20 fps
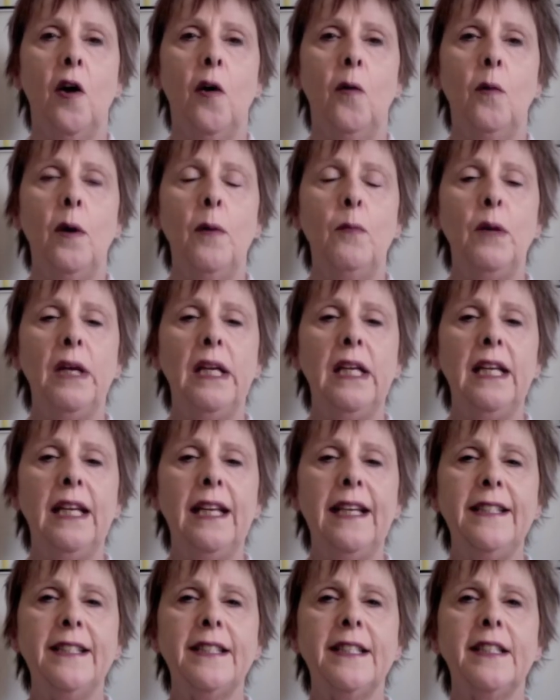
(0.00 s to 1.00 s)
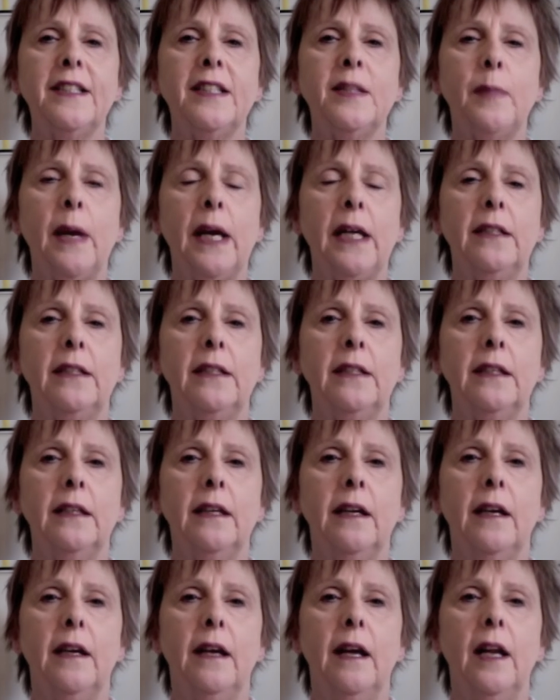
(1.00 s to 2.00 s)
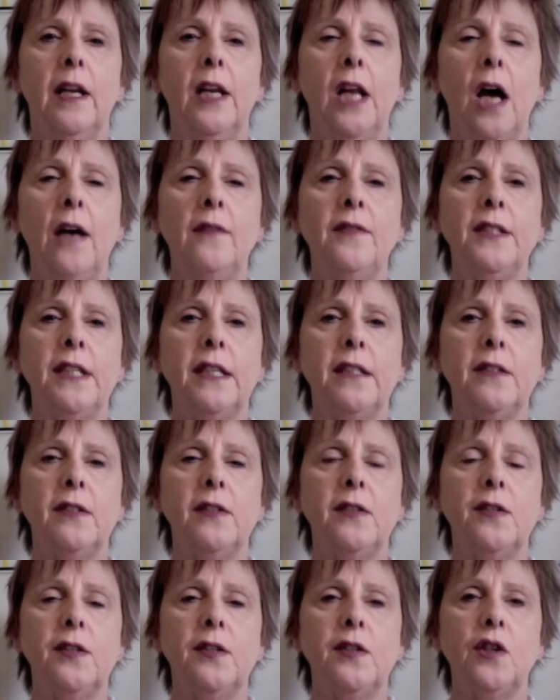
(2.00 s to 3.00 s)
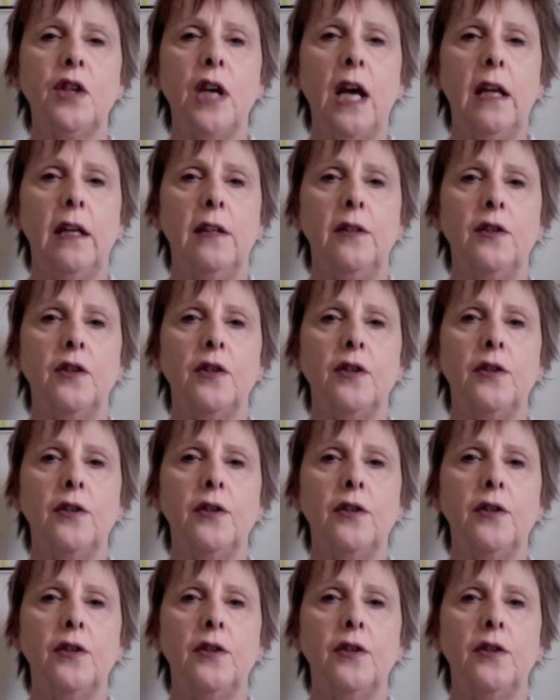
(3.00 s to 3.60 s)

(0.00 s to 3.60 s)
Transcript: When we least expect it, life sets us a challenge